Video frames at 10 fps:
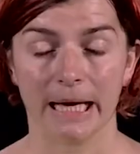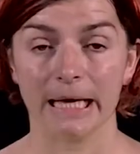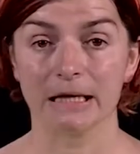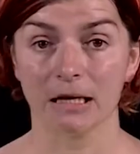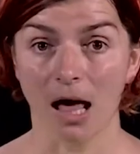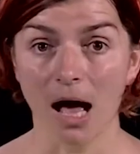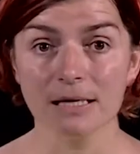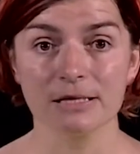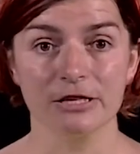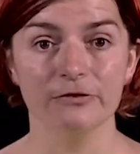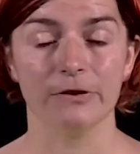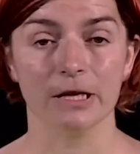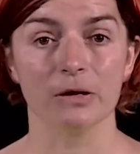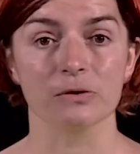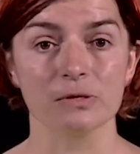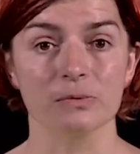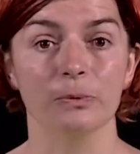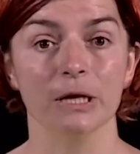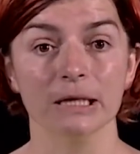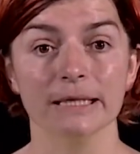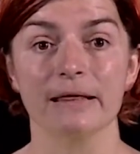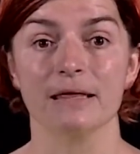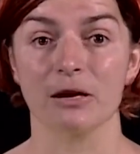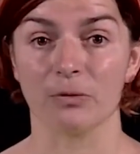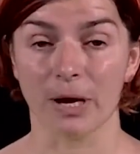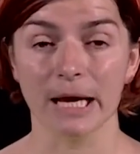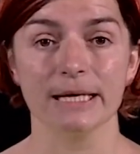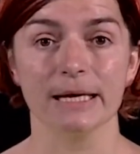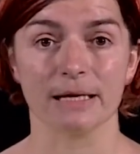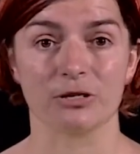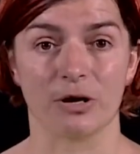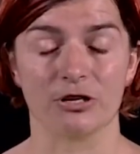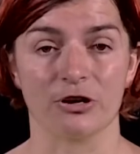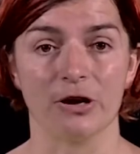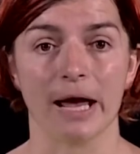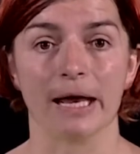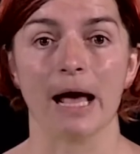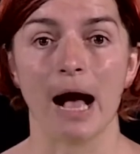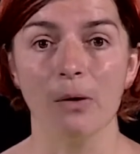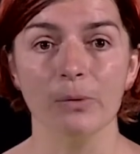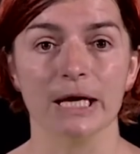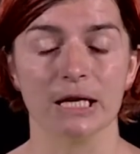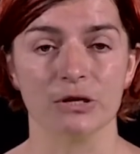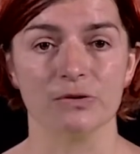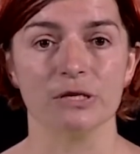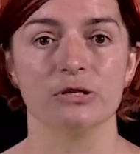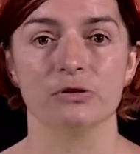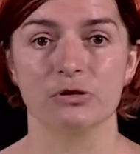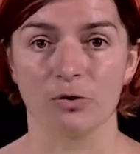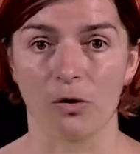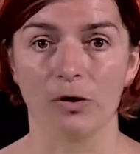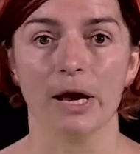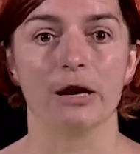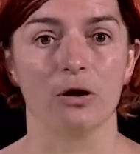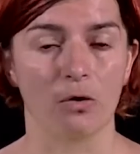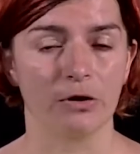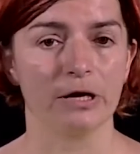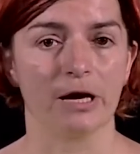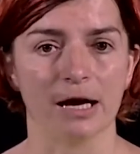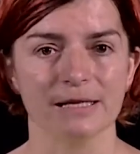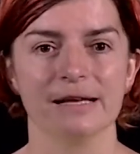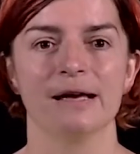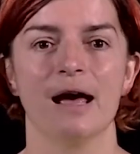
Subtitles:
In the last two videos, we looked at the array data structure and how we can use it to store and organize